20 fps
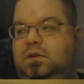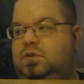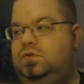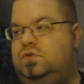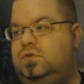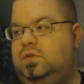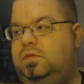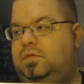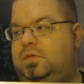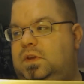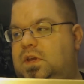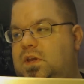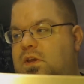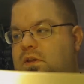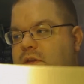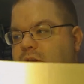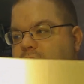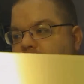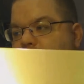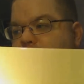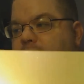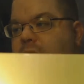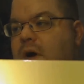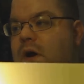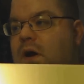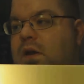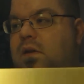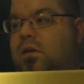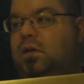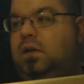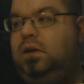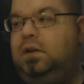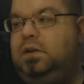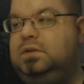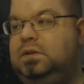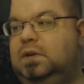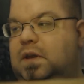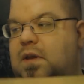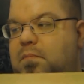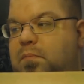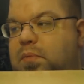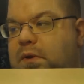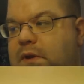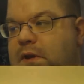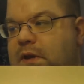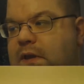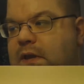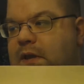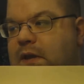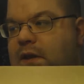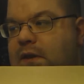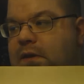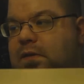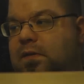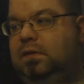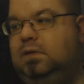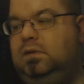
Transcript: the drift kit that I bought. It is a complete kit.